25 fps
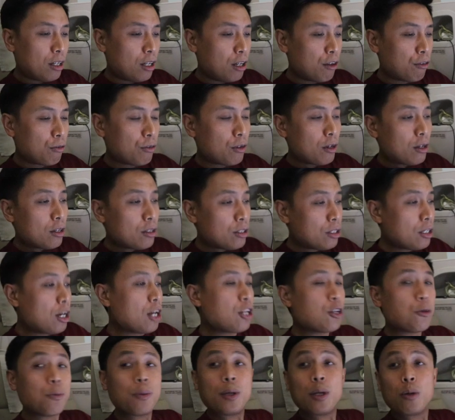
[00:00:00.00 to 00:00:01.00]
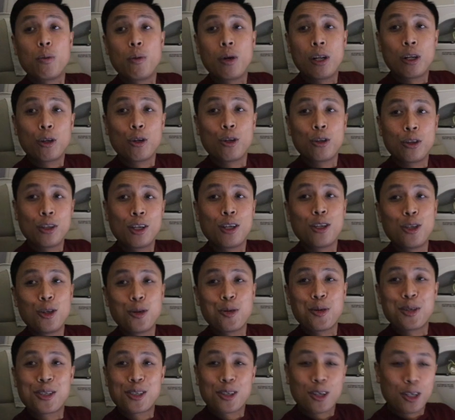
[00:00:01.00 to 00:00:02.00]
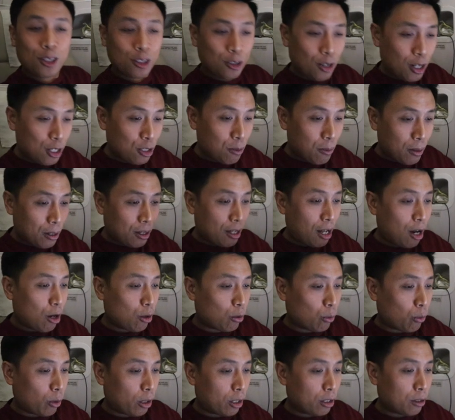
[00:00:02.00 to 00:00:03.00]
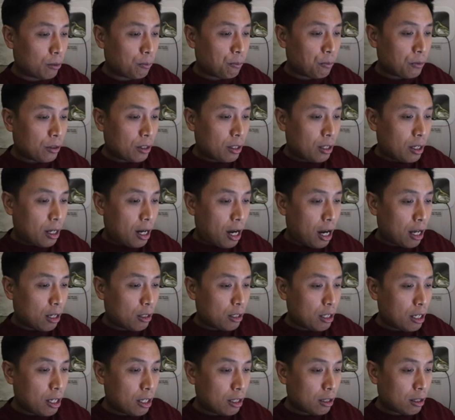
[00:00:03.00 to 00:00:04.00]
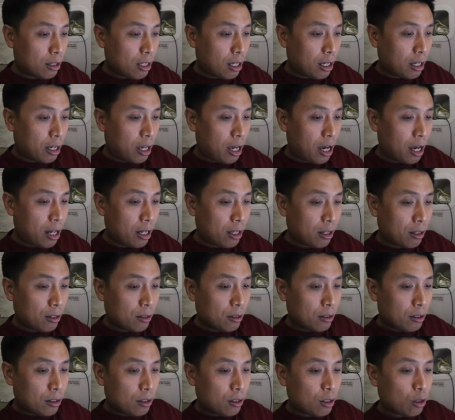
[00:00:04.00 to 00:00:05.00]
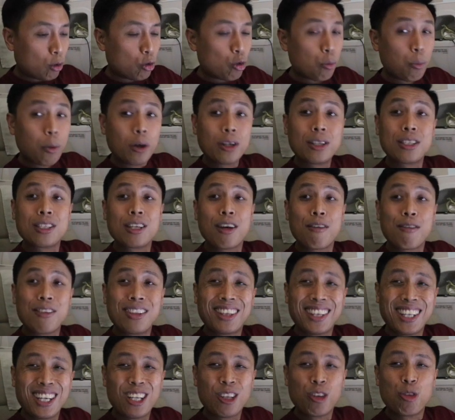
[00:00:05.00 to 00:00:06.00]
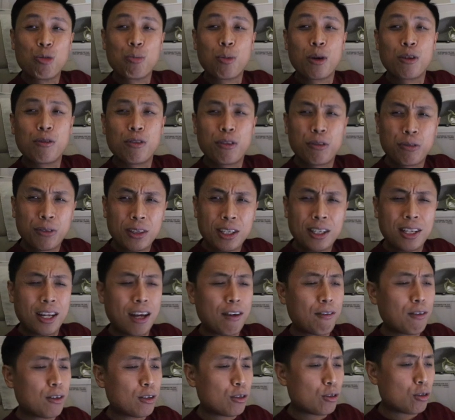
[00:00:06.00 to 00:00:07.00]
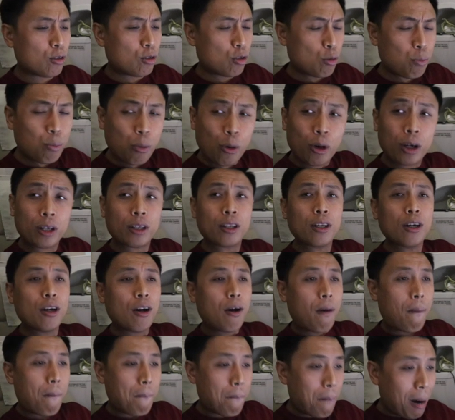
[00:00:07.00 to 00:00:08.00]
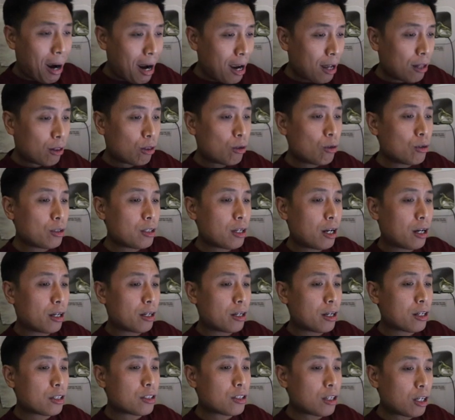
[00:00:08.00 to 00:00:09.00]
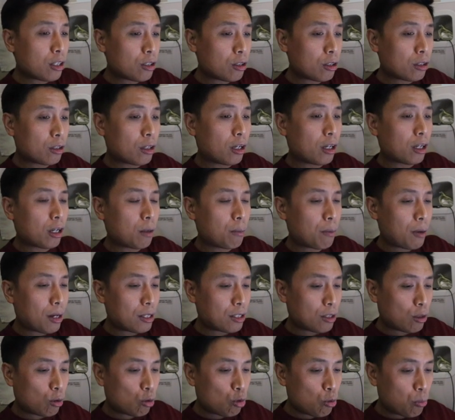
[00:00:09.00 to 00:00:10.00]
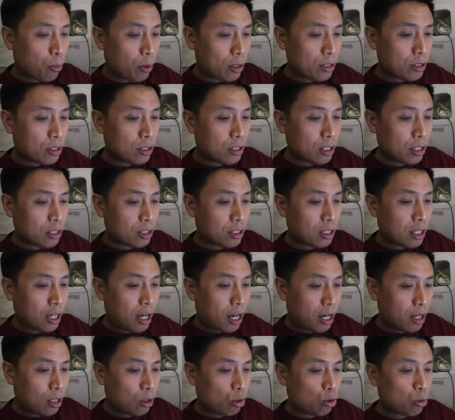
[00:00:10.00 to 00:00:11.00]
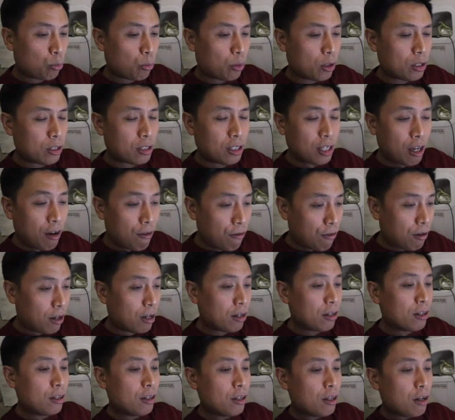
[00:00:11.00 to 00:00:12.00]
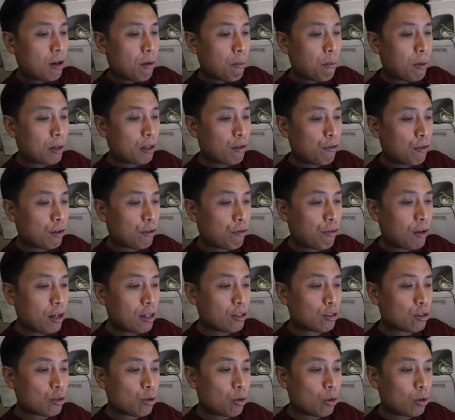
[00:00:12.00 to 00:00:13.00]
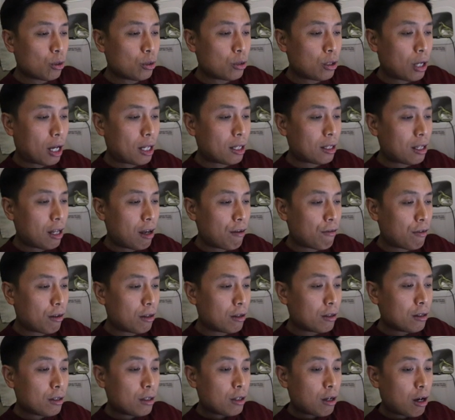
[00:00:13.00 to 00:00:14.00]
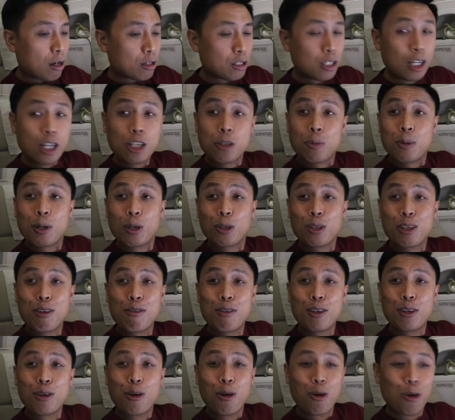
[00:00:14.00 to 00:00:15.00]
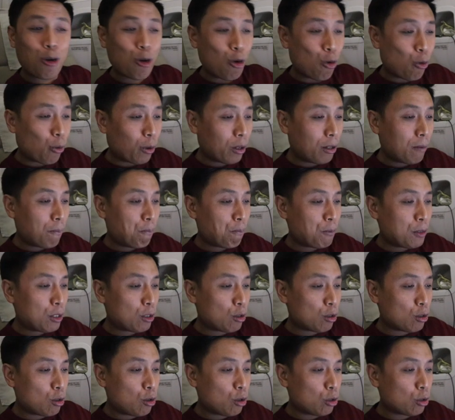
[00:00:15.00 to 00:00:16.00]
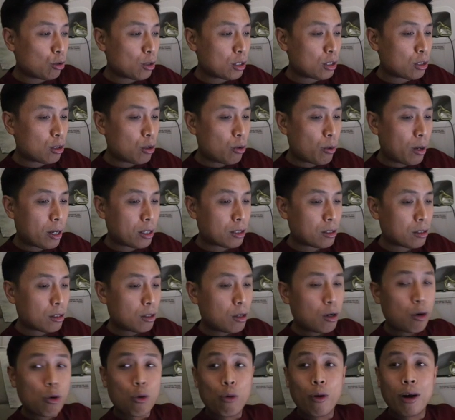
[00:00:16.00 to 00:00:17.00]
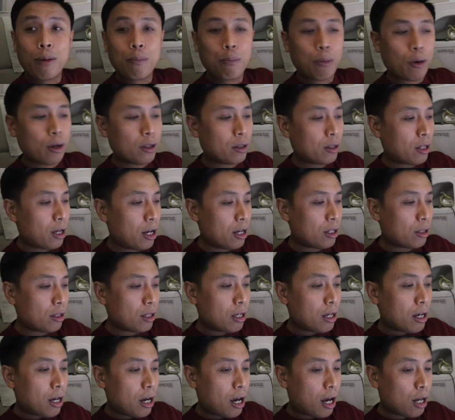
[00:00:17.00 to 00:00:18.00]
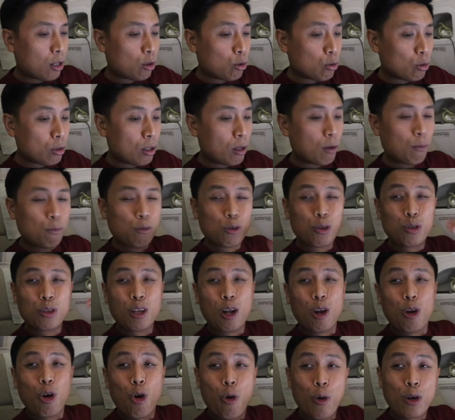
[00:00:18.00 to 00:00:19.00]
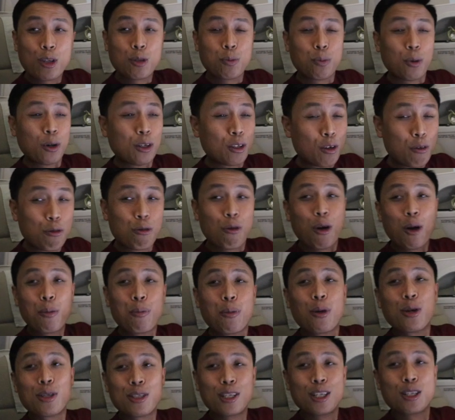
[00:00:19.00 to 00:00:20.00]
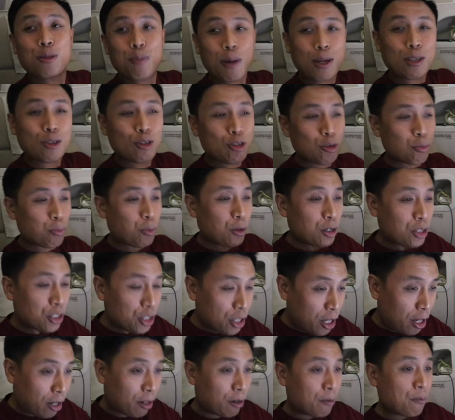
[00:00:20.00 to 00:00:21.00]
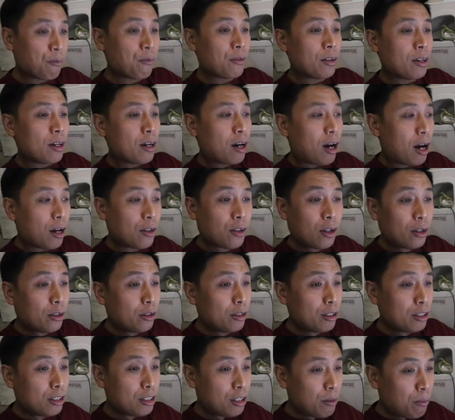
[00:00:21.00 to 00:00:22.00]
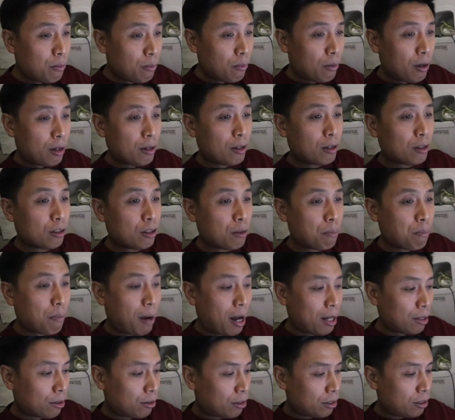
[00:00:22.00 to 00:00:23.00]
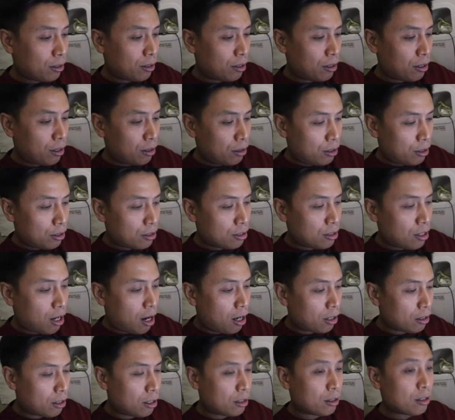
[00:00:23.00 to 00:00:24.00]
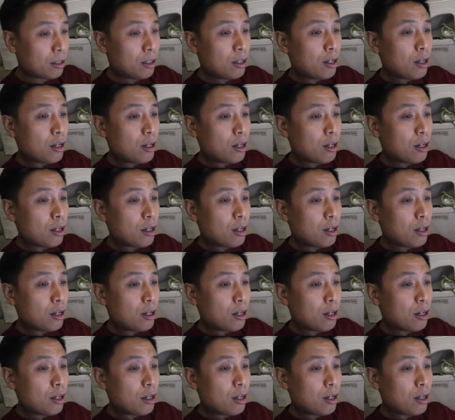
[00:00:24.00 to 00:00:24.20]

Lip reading: If CHP will continue its retracement downward and hit again the 2.17, 2.15 levels support, buy at those areas, set your target price at 2.68, 2.7. But if it fails to hold that level, CHP could even go lower. It could go to as low as 1.8 and to the lowest point of 1.6 pesos per share. Another pattern, another stock that